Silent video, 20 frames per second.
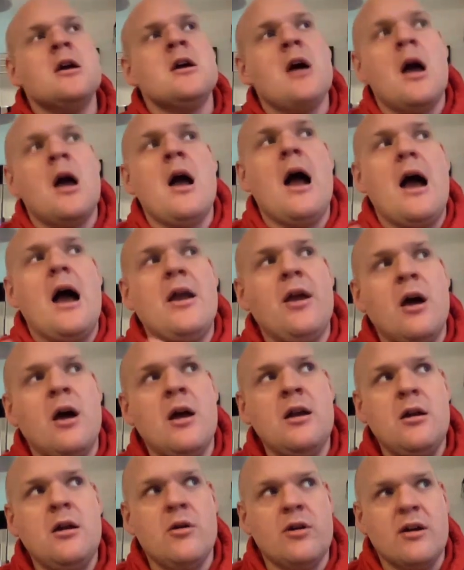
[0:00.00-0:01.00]
And I
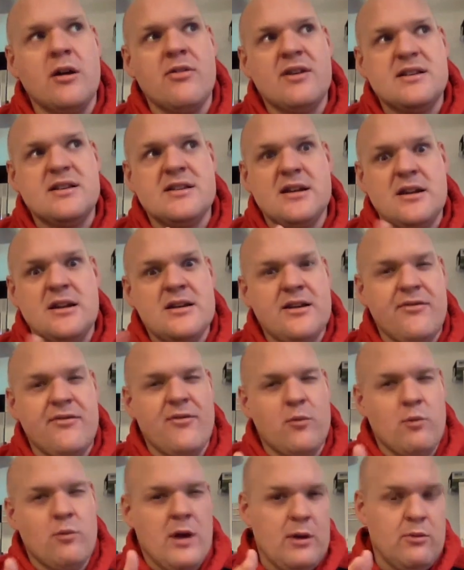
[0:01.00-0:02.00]
look at this in a different
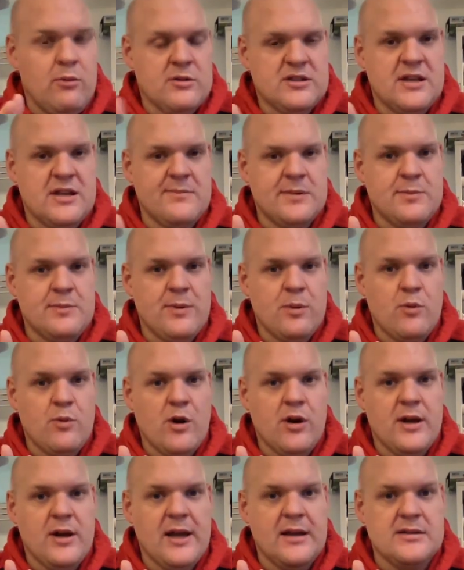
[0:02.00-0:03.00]
way. What seems to be
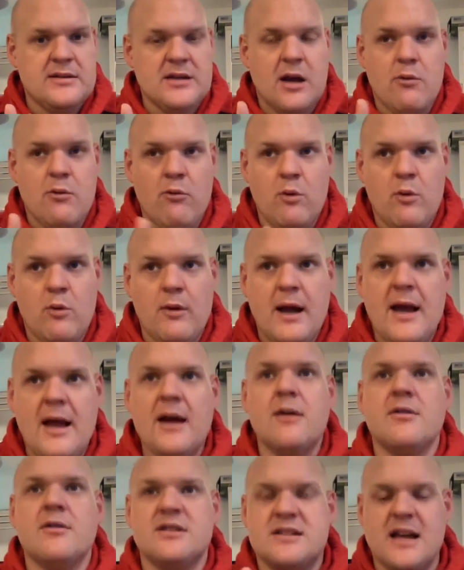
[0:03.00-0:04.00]
working is like, well, hang
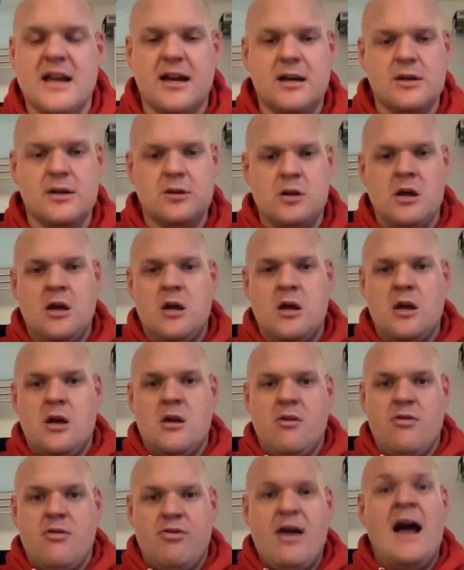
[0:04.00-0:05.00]
on a second,
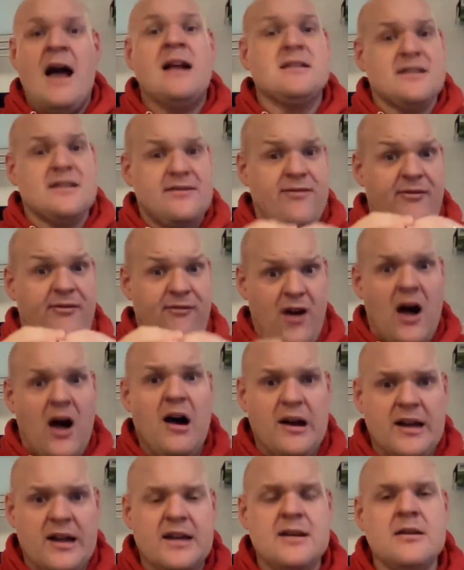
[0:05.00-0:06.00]
that's fine.